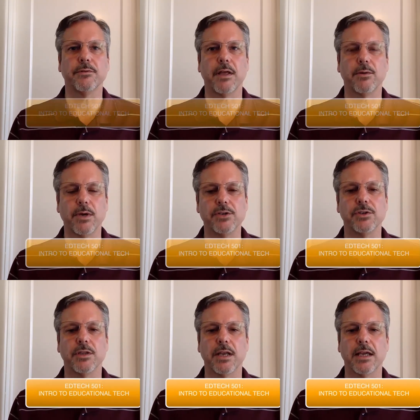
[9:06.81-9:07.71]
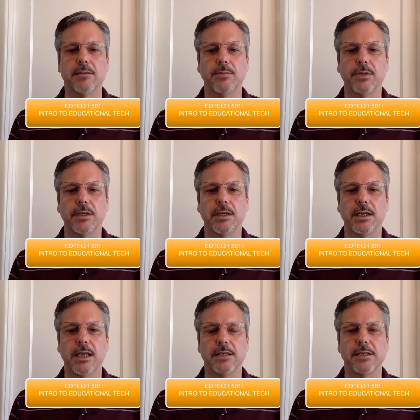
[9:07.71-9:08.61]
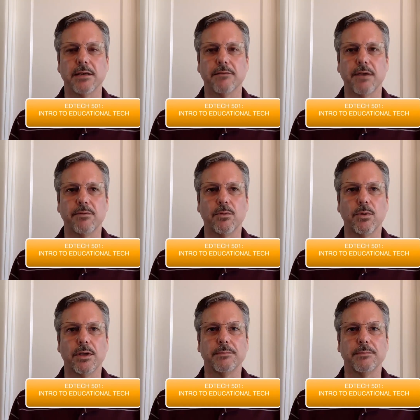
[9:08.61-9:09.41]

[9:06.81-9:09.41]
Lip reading: evaluation that I completed in EdTech 501.